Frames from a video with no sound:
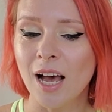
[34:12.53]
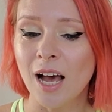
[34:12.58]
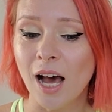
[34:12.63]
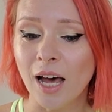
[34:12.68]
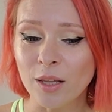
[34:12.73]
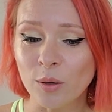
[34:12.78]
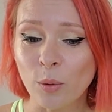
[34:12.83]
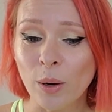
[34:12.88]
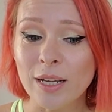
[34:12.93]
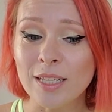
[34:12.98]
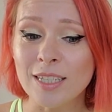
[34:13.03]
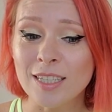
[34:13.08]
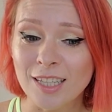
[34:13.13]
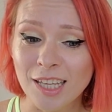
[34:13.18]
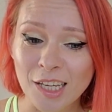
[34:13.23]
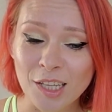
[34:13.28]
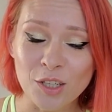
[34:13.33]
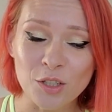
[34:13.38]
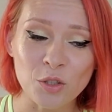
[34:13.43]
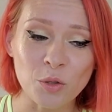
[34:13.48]
Otherwise,
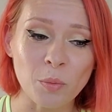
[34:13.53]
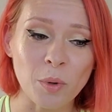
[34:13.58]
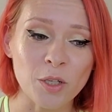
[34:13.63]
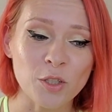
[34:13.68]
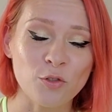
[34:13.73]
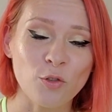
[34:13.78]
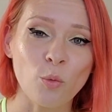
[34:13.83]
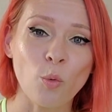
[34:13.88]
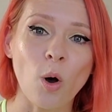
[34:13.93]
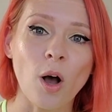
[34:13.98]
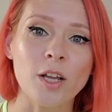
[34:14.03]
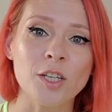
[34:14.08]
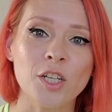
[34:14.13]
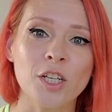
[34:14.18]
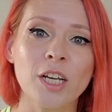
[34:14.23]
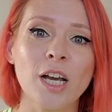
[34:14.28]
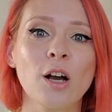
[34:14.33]
thank you so much for watching.